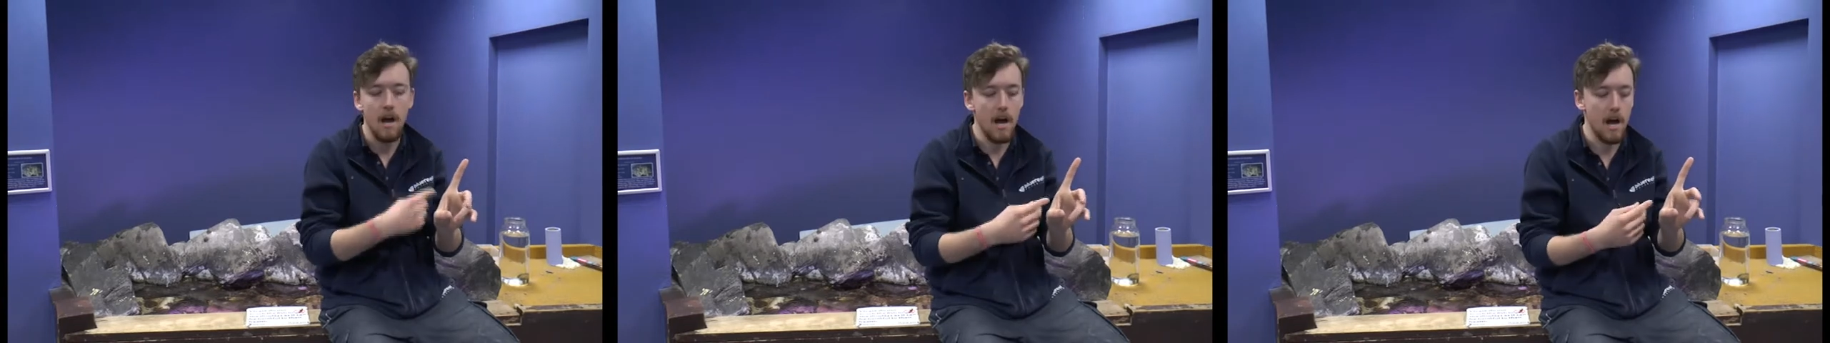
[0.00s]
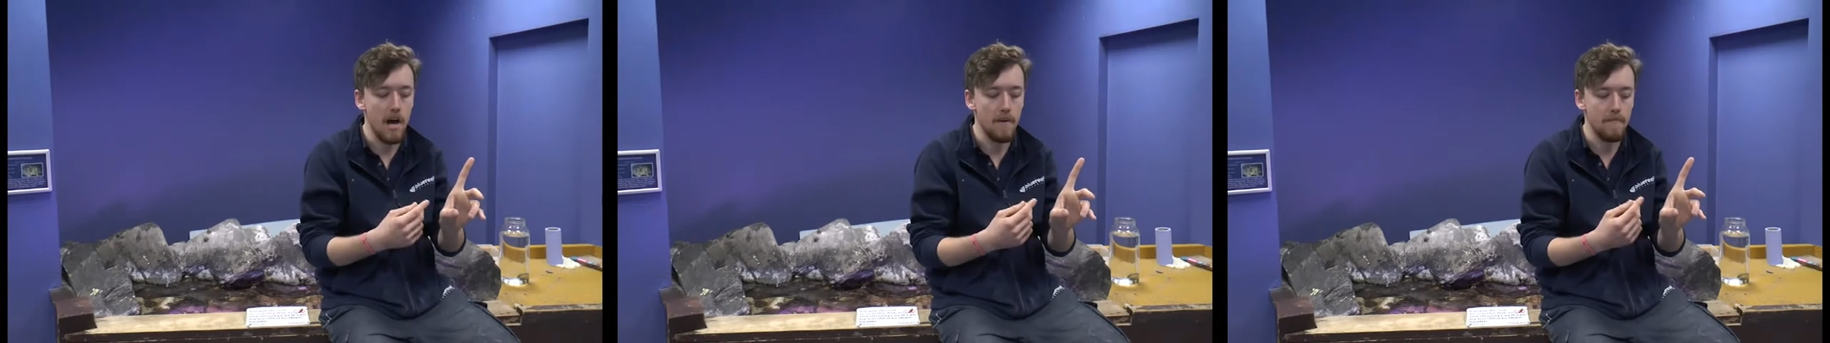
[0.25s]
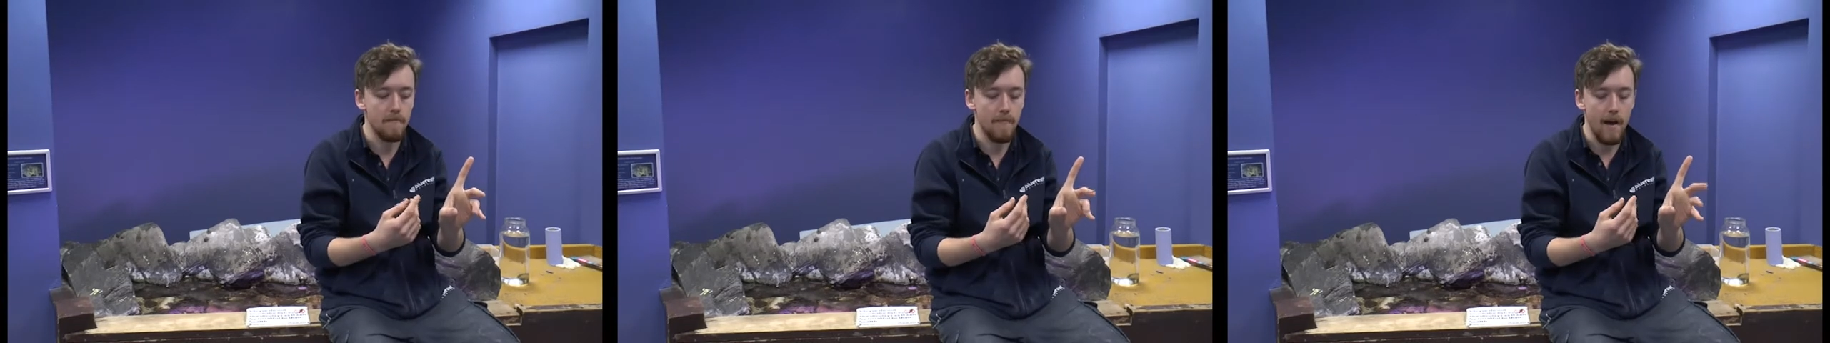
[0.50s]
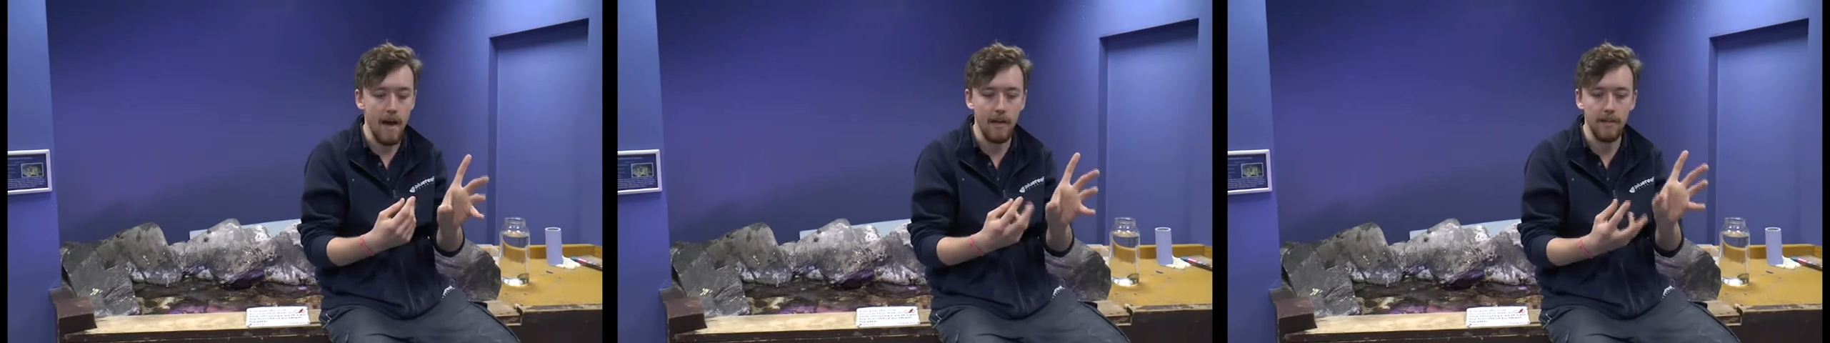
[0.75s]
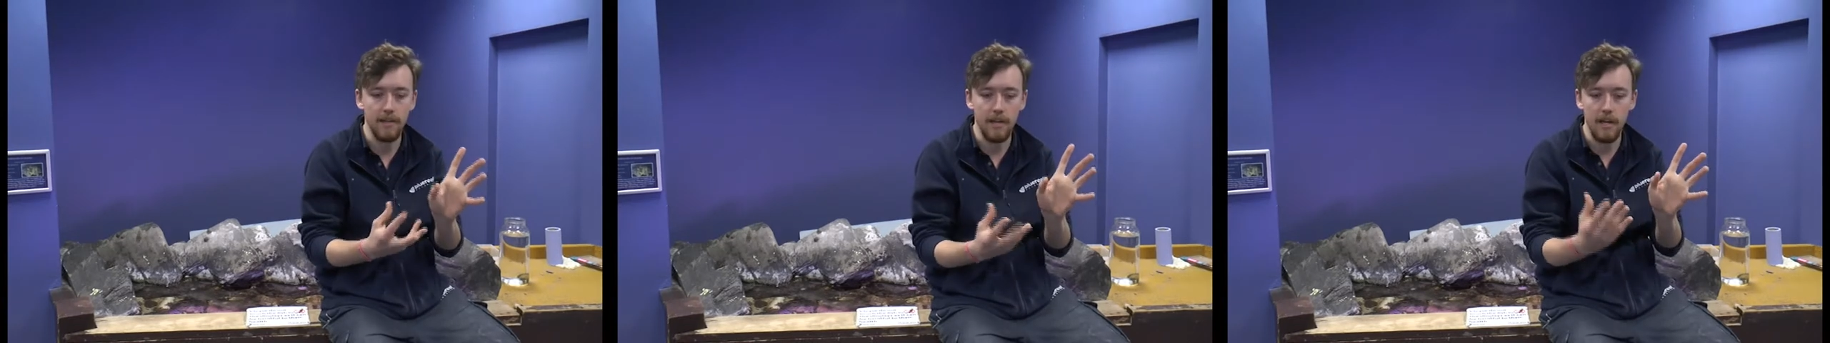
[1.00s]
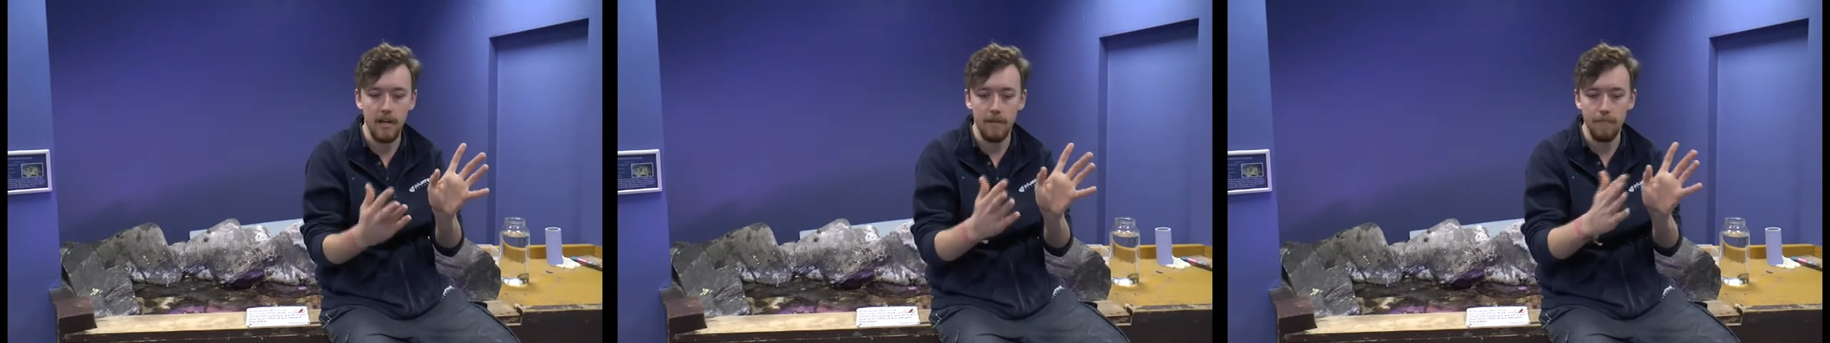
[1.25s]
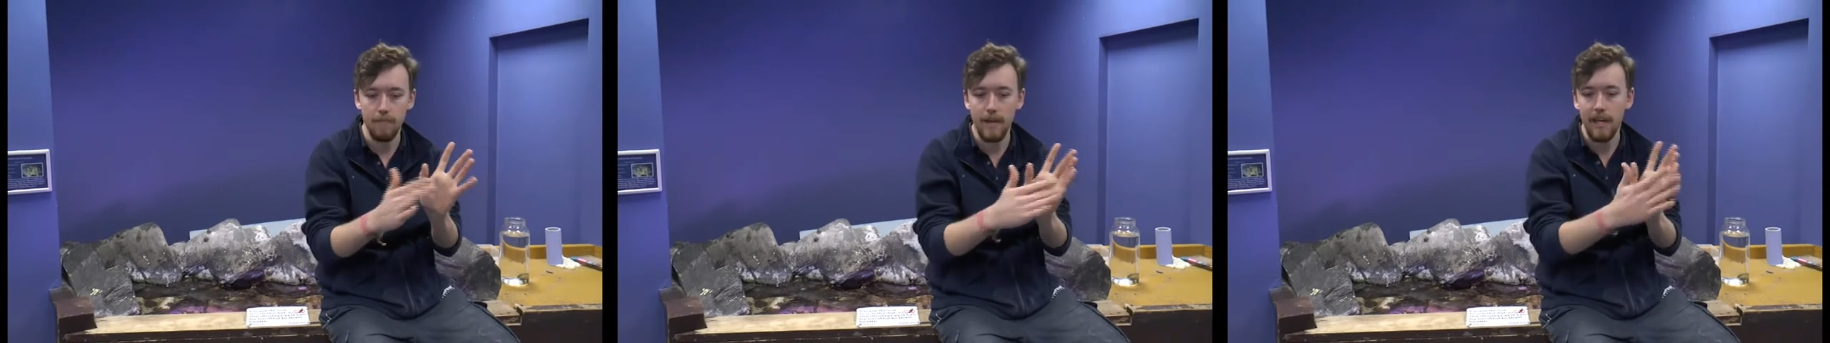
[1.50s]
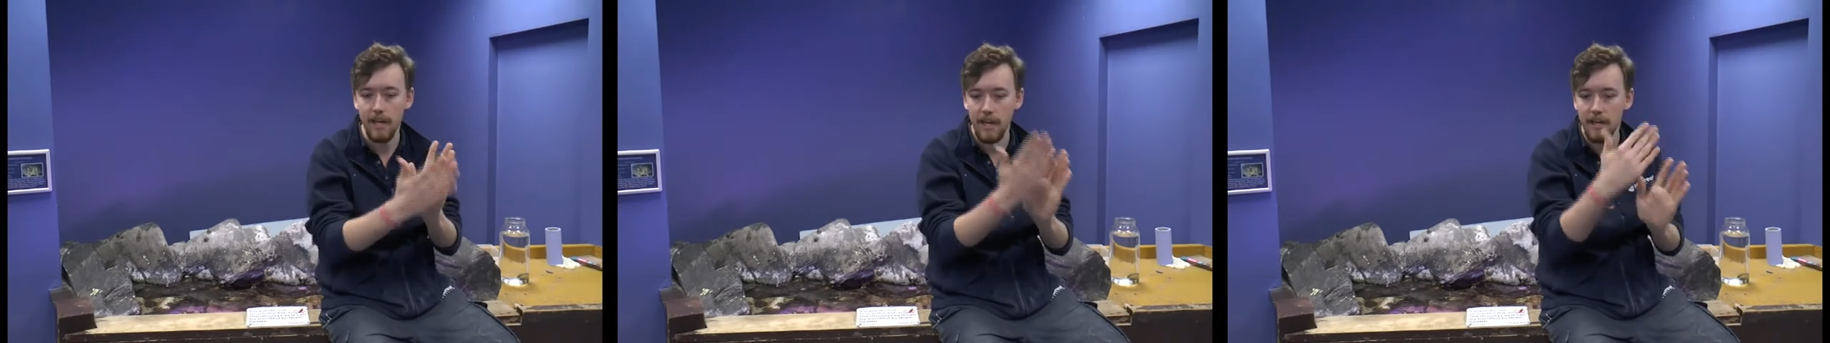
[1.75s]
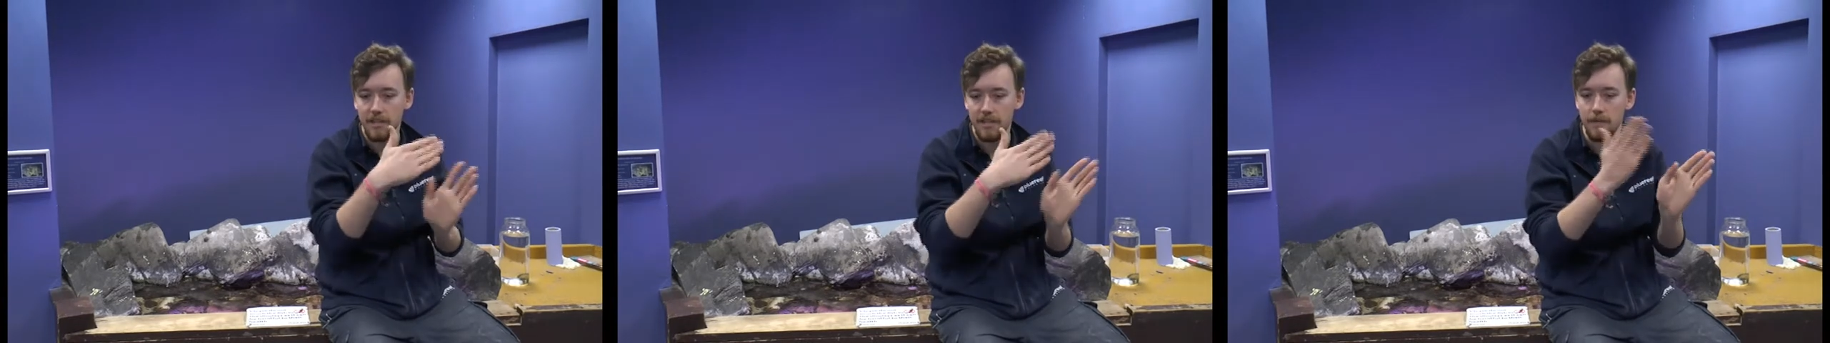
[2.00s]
um, and uh, making it